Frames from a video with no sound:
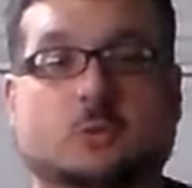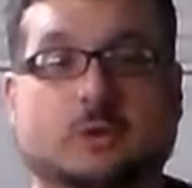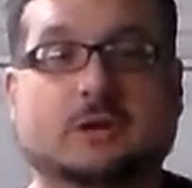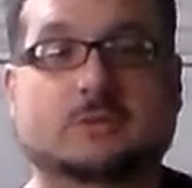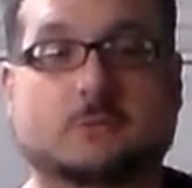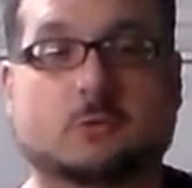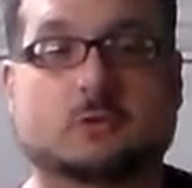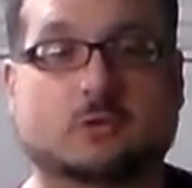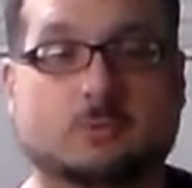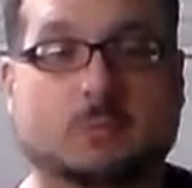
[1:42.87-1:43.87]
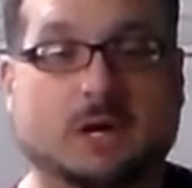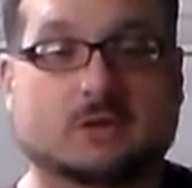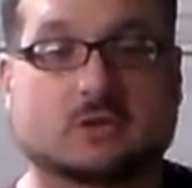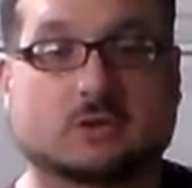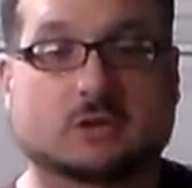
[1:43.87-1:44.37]
reinforce your
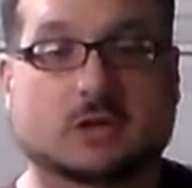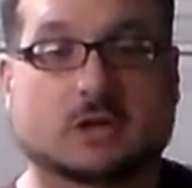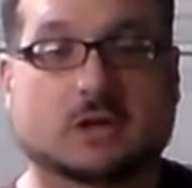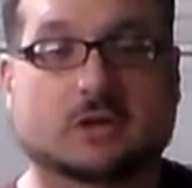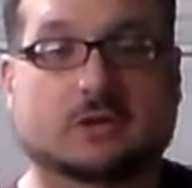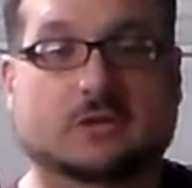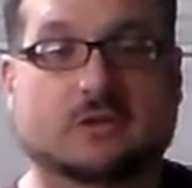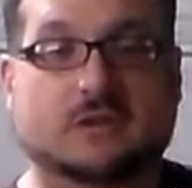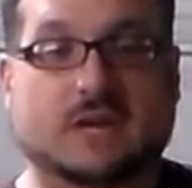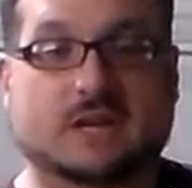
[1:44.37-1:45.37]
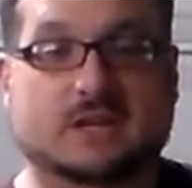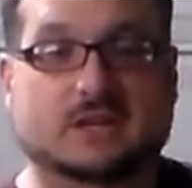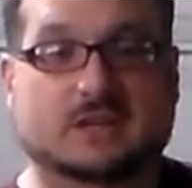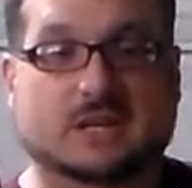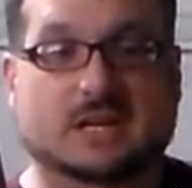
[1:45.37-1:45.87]
buckler so that
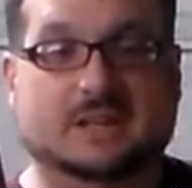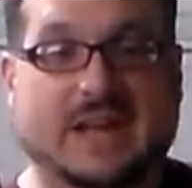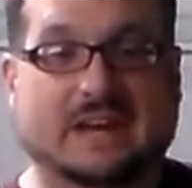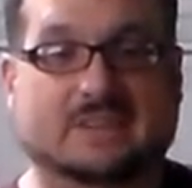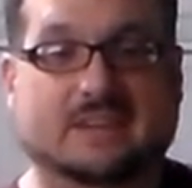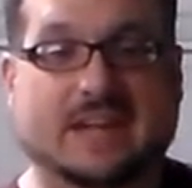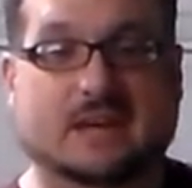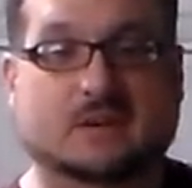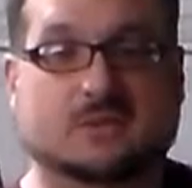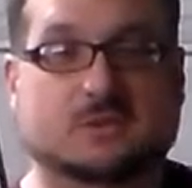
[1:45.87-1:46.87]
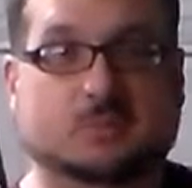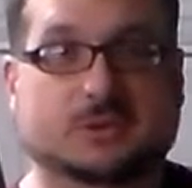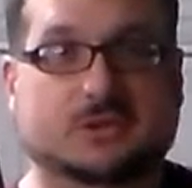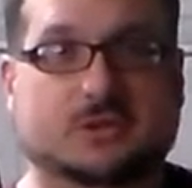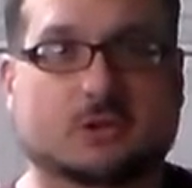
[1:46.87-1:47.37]
attacks can't
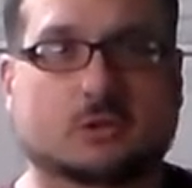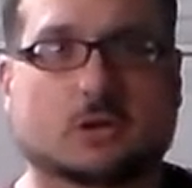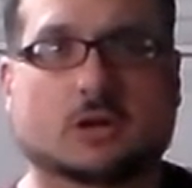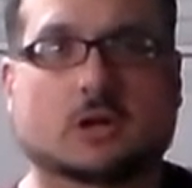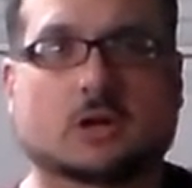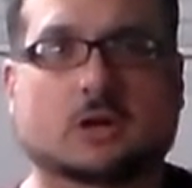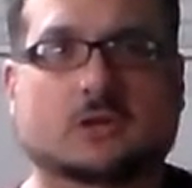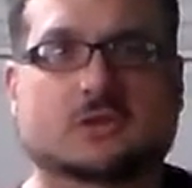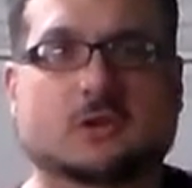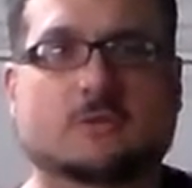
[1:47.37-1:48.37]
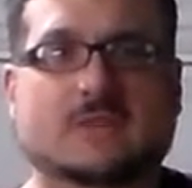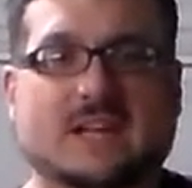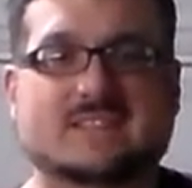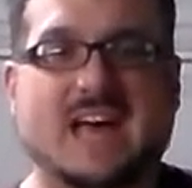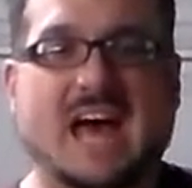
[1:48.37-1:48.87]
split the two. So if
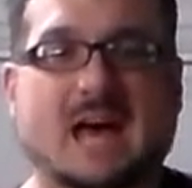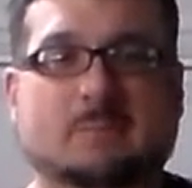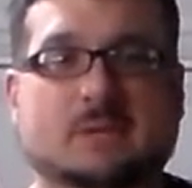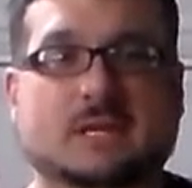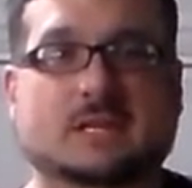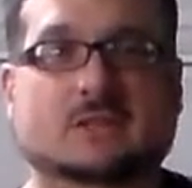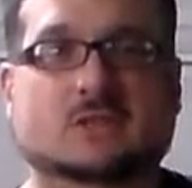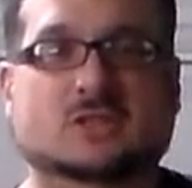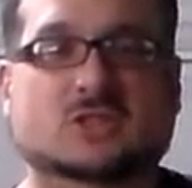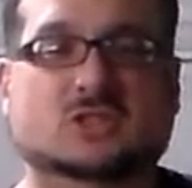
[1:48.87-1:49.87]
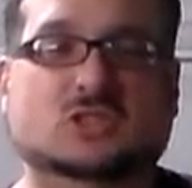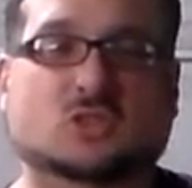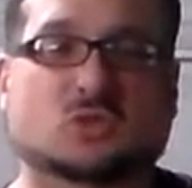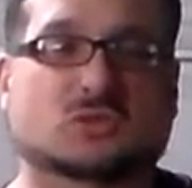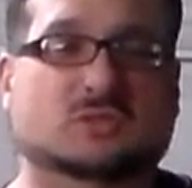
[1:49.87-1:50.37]
that's happening,
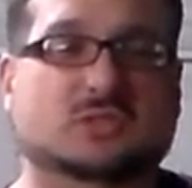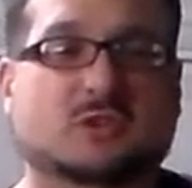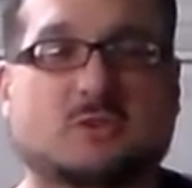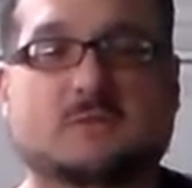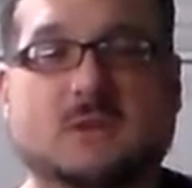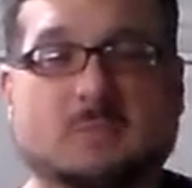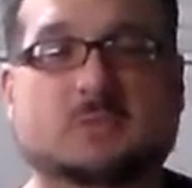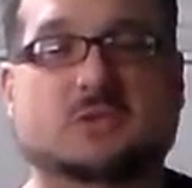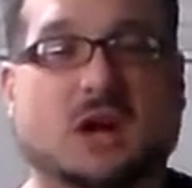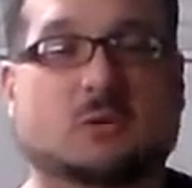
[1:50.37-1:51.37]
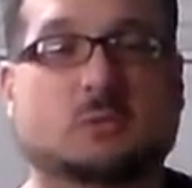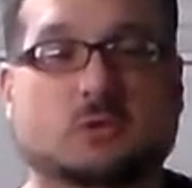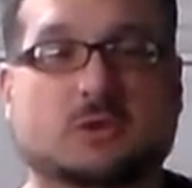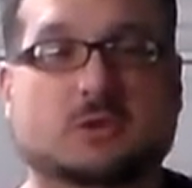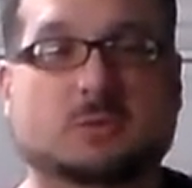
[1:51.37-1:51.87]
your thumb's not
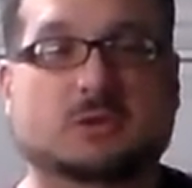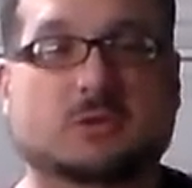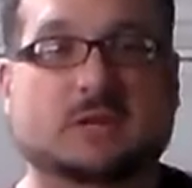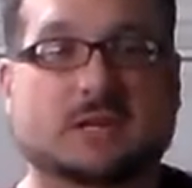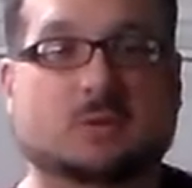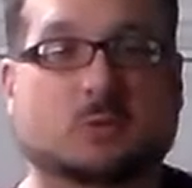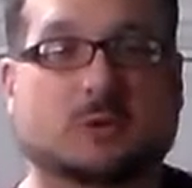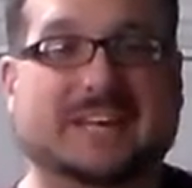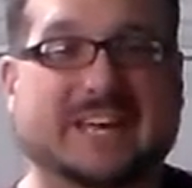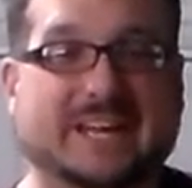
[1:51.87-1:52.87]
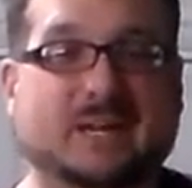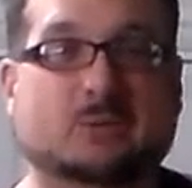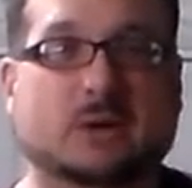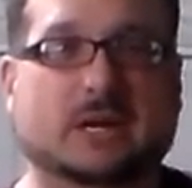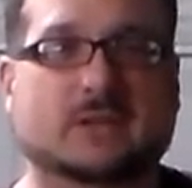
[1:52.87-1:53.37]
really going to be doing any work
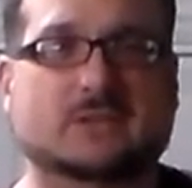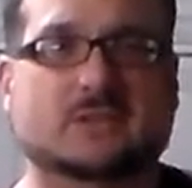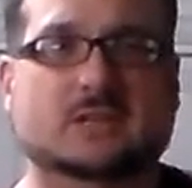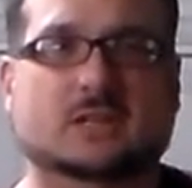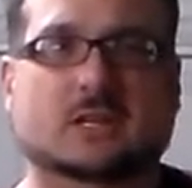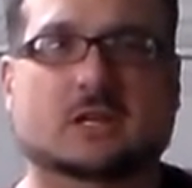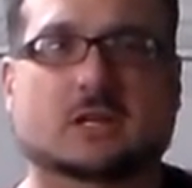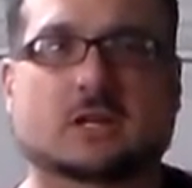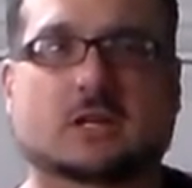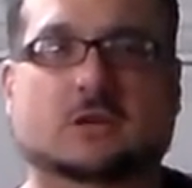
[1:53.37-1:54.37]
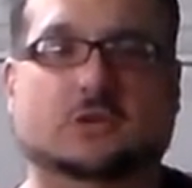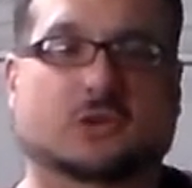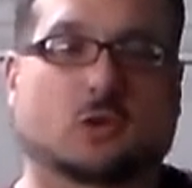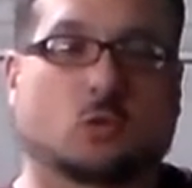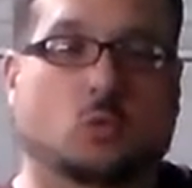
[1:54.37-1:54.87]
anyways.
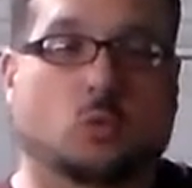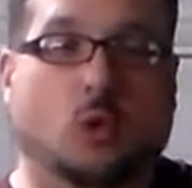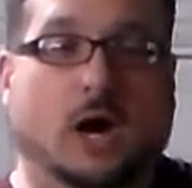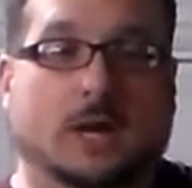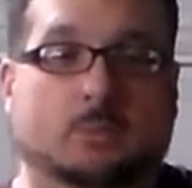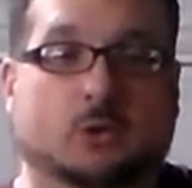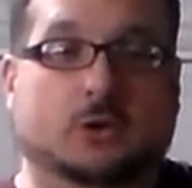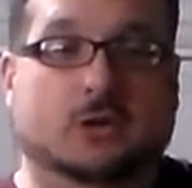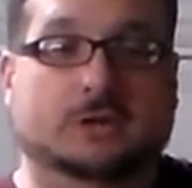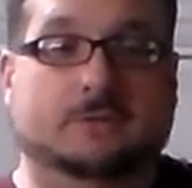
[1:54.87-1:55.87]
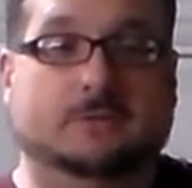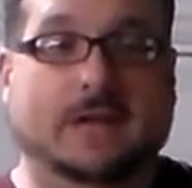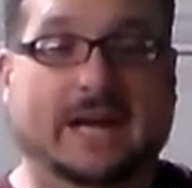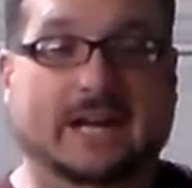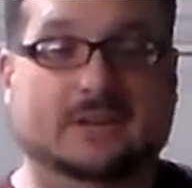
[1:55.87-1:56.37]
So why put it on the
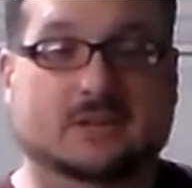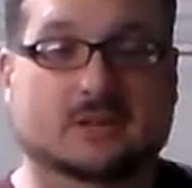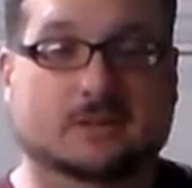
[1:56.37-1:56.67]
flat?